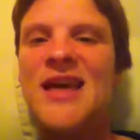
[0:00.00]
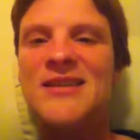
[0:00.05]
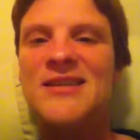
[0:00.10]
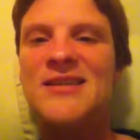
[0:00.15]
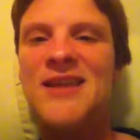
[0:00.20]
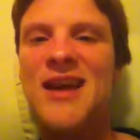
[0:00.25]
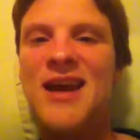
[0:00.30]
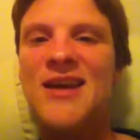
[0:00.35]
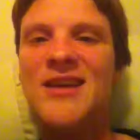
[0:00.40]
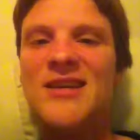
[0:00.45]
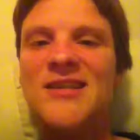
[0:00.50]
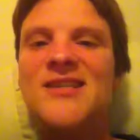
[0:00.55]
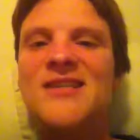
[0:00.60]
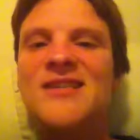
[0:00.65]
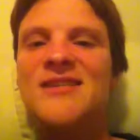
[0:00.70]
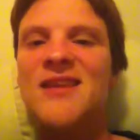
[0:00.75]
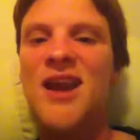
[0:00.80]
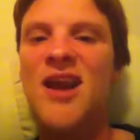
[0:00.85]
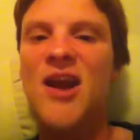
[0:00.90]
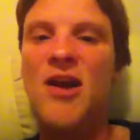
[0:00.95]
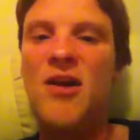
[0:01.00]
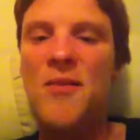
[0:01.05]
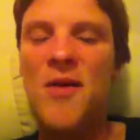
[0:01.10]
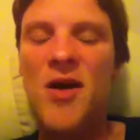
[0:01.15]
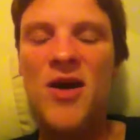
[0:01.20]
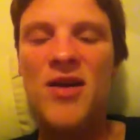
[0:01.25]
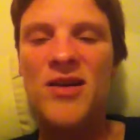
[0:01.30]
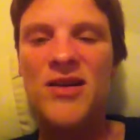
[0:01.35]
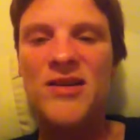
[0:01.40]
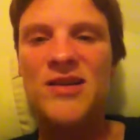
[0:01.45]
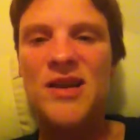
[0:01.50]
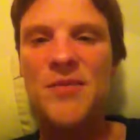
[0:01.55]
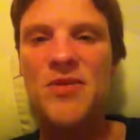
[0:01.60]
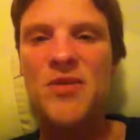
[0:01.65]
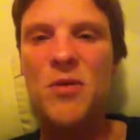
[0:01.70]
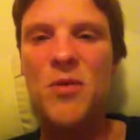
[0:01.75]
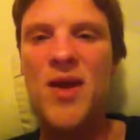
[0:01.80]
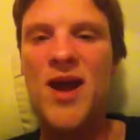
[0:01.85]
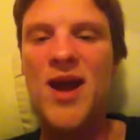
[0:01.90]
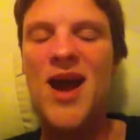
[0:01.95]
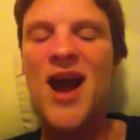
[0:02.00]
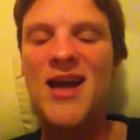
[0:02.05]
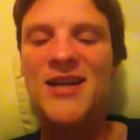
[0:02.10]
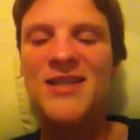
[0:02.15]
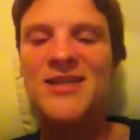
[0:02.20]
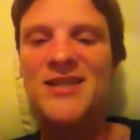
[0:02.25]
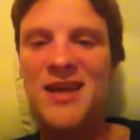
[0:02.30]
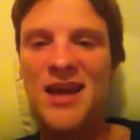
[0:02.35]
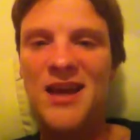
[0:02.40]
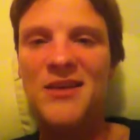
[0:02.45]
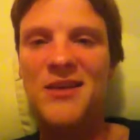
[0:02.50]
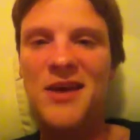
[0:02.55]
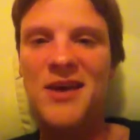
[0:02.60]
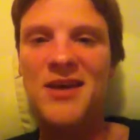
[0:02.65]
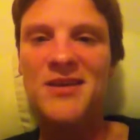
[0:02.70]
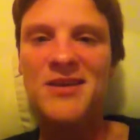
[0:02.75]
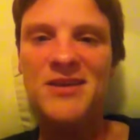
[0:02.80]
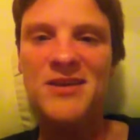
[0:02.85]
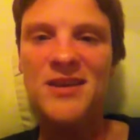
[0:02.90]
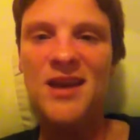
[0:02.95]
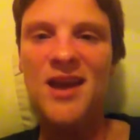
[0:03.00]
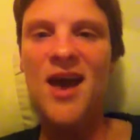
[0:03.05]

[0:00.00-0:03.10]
stand and snicker about the way I say things.